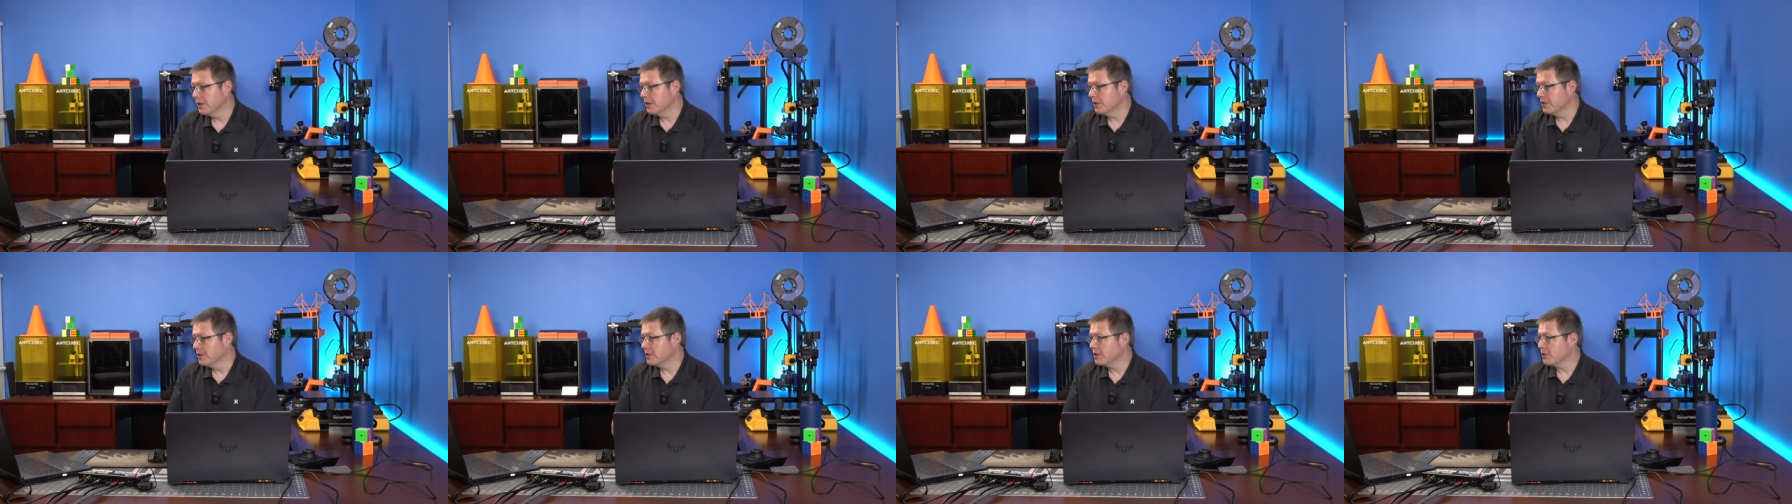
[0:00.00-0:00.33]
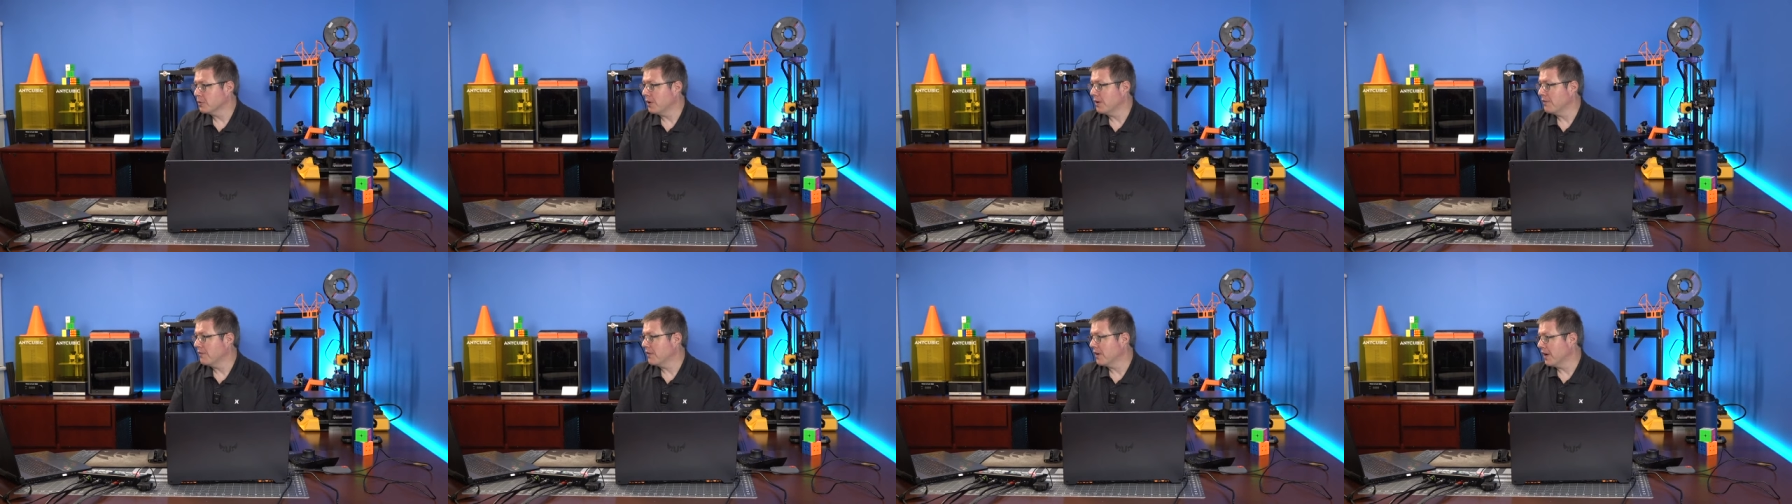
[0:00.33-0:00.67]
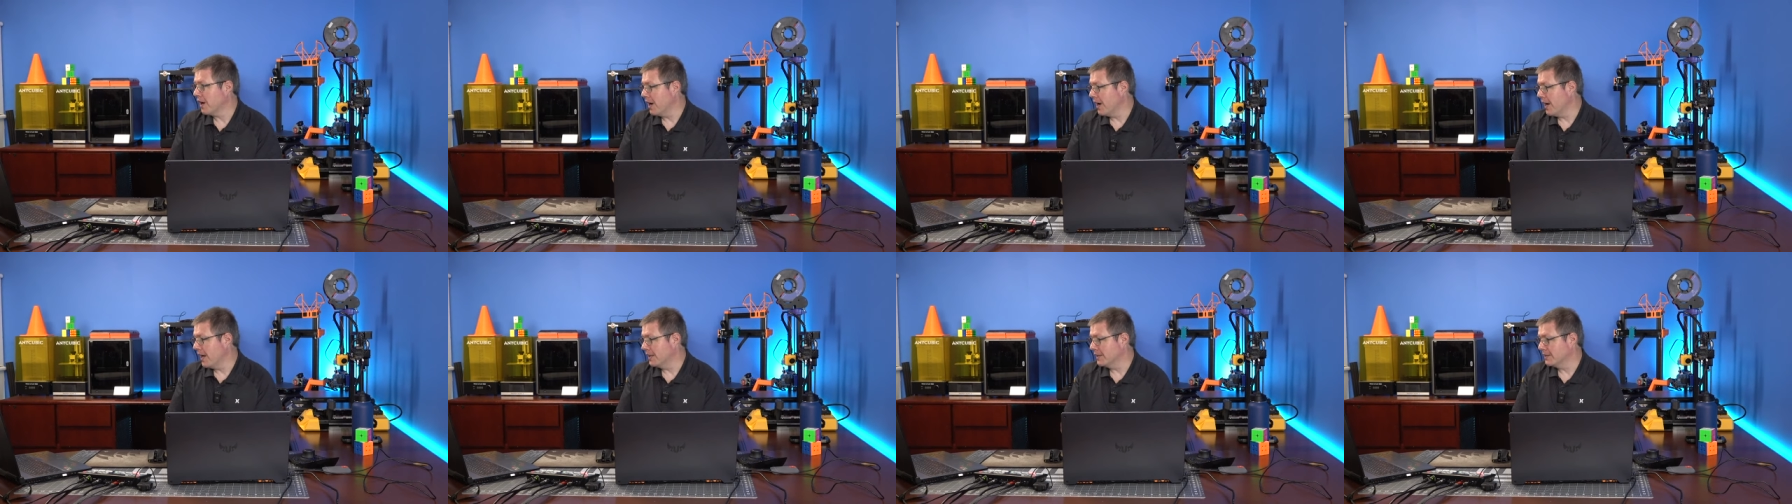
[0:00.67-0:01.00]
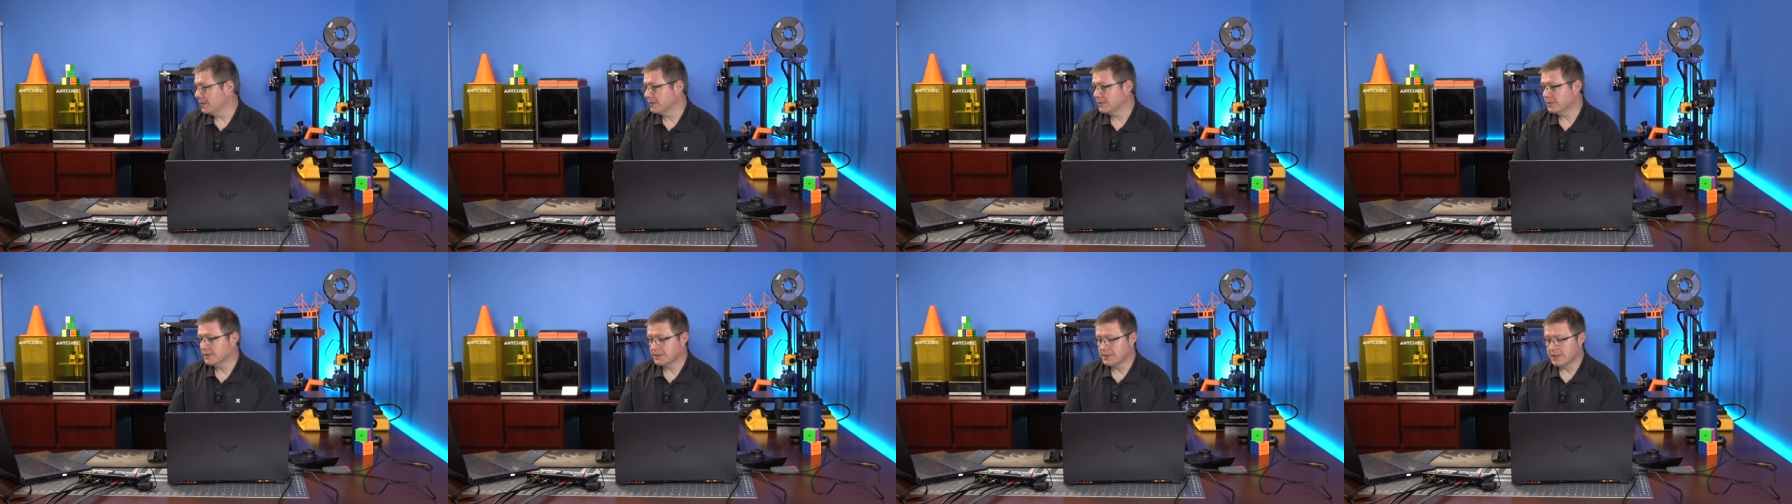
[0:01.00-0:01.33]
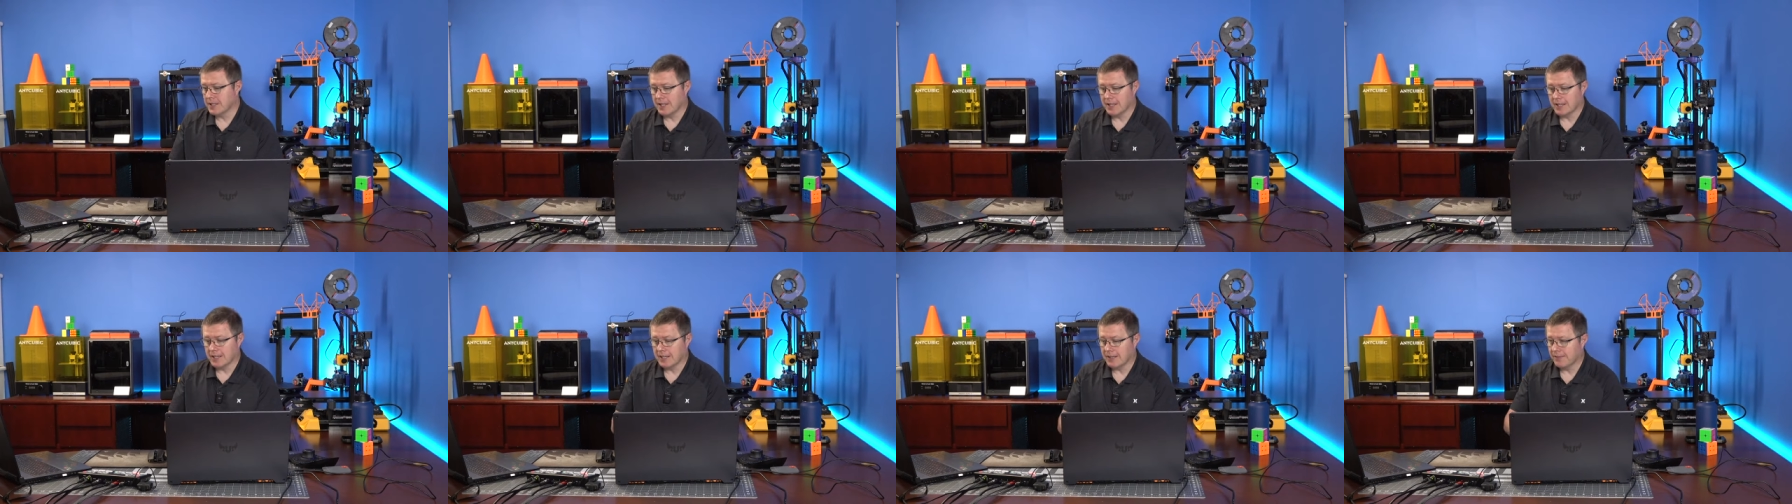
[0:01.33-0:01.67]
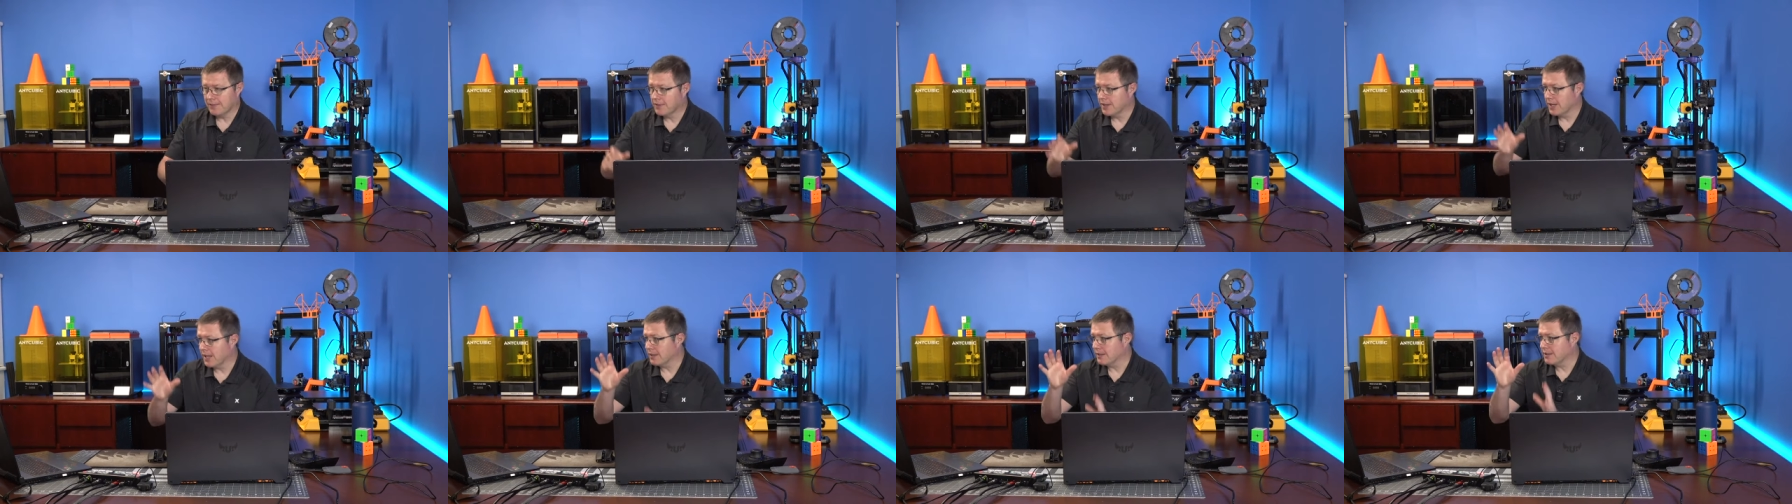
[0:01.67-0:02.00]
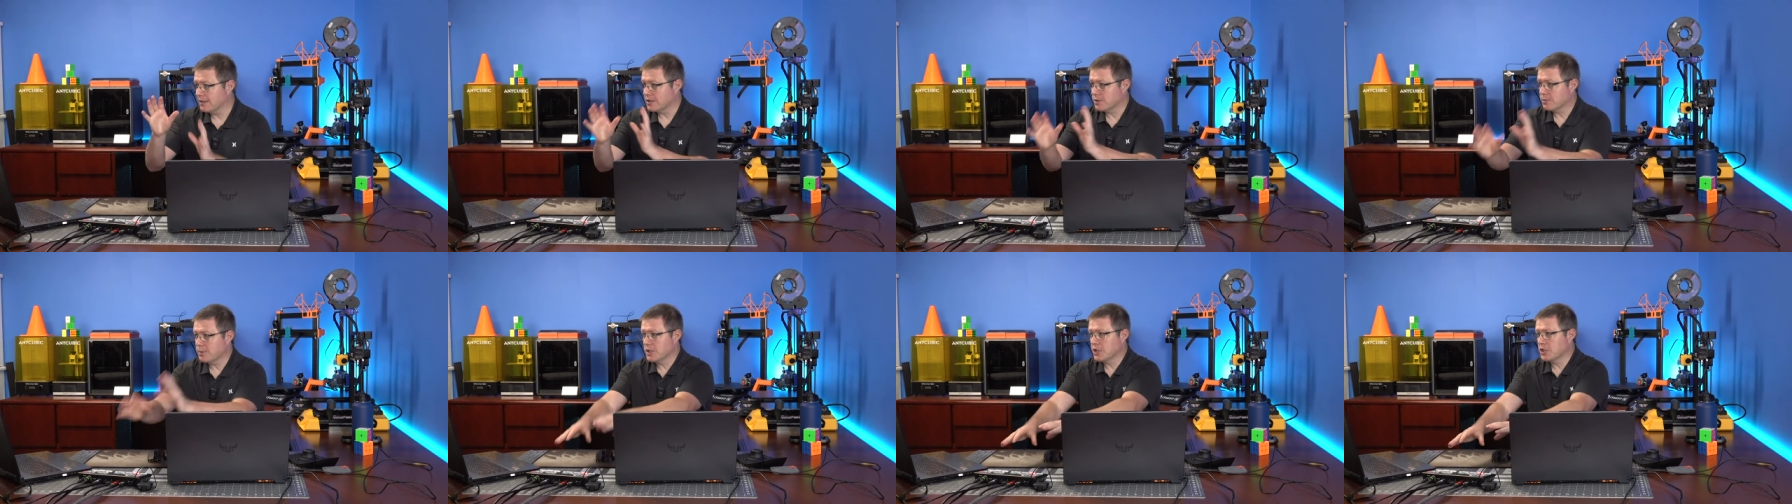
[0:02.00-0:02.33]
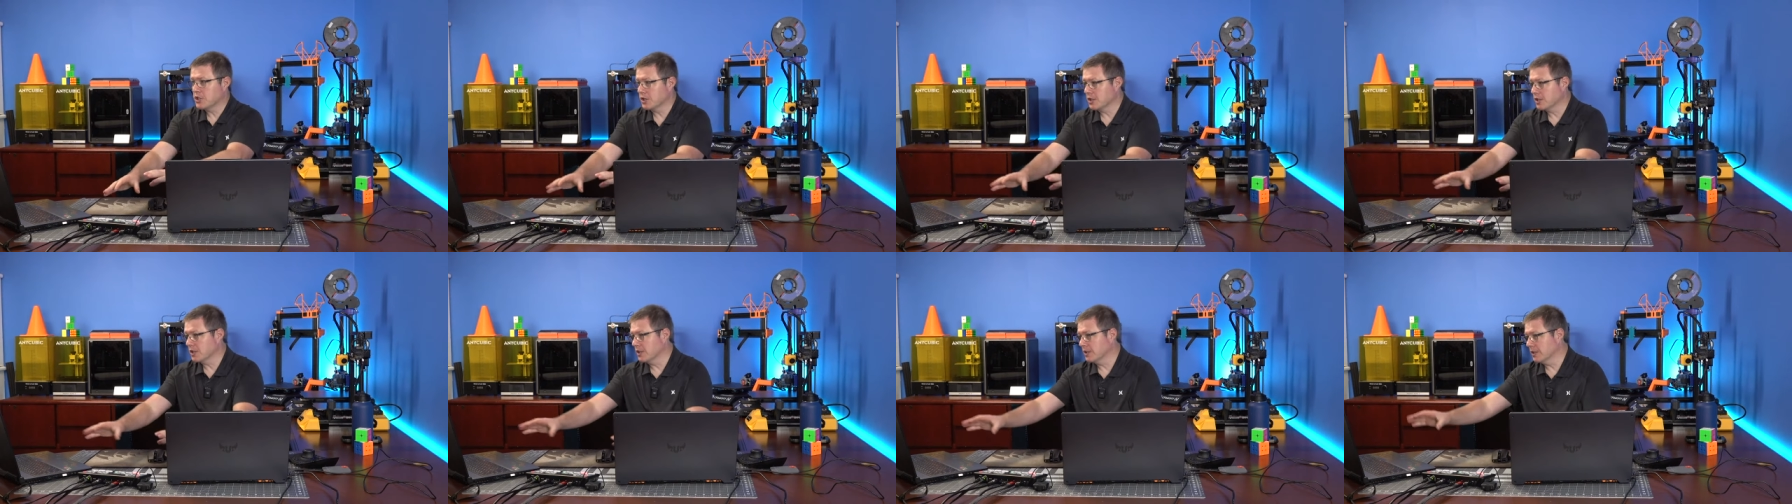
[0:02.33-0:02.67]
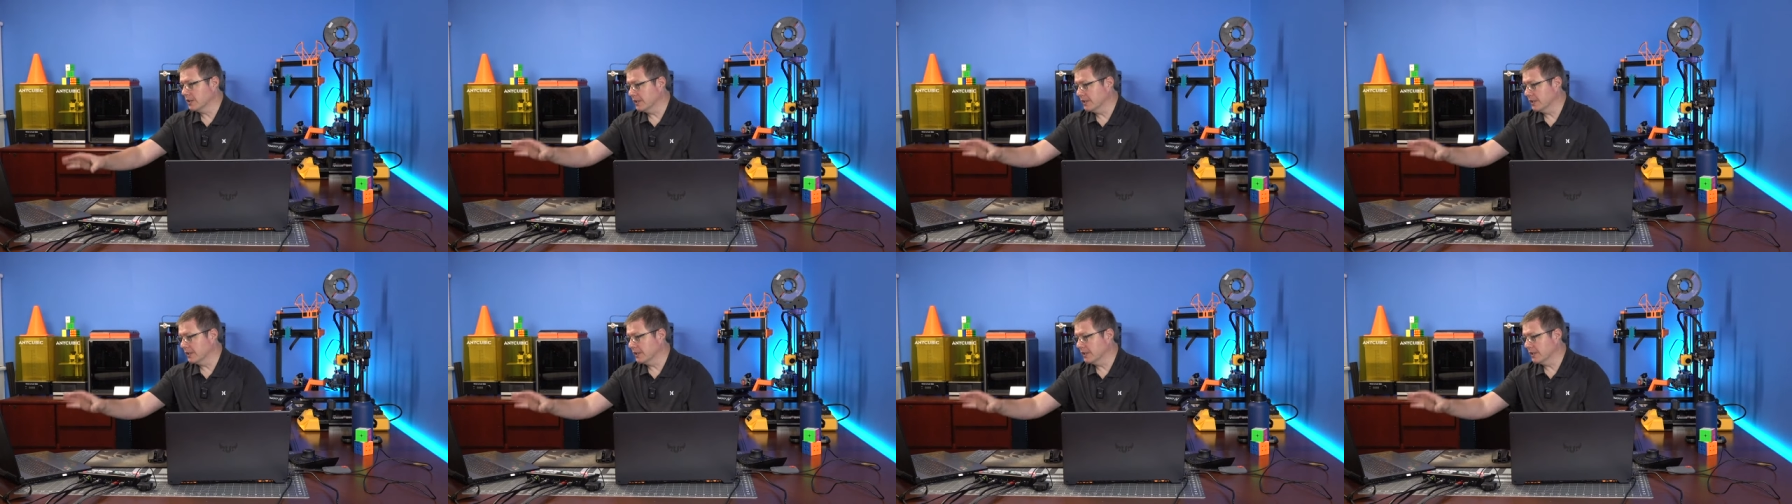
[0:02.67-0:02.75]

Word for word: So I've got uh, I've got the switcher